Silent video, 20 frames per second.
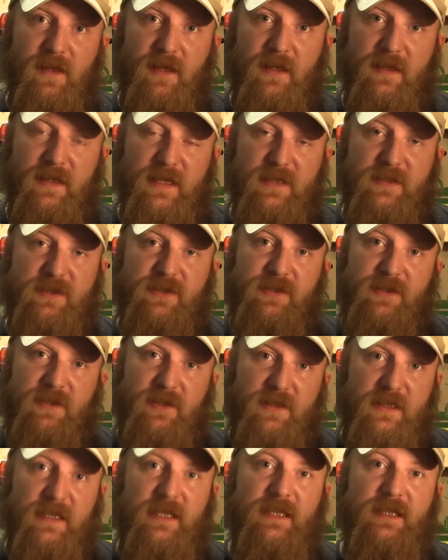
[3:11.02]
and that
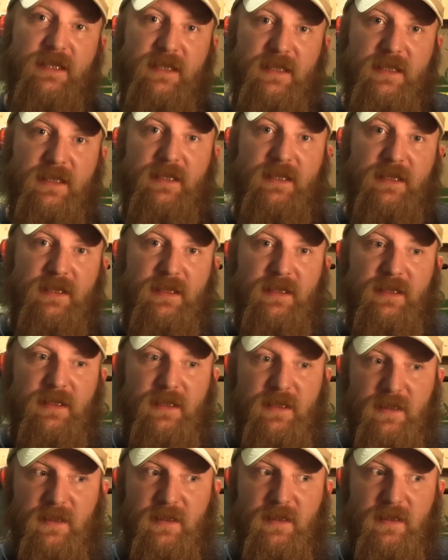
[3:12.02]
should
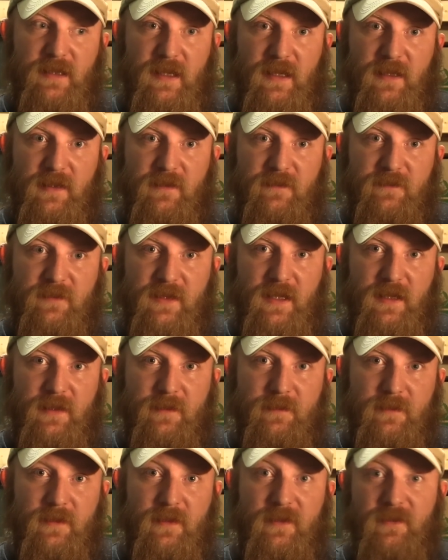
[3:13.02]
kind of
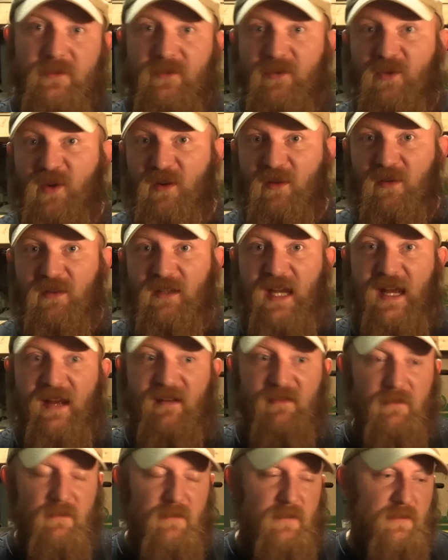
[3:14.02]
trickle
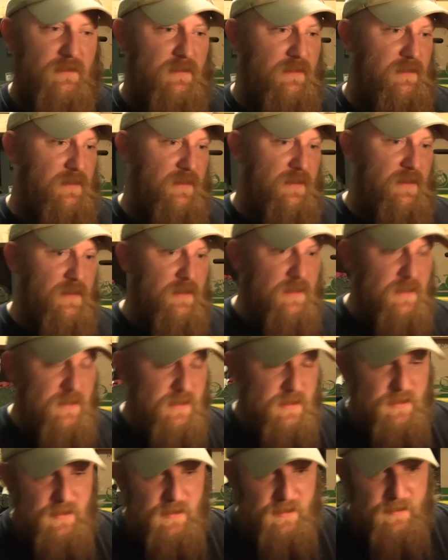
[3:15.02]
down.
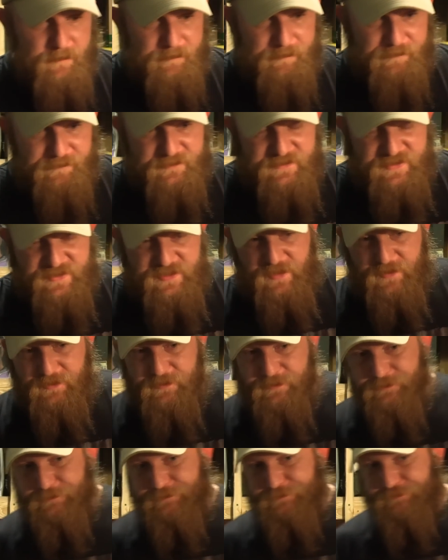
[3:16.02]
So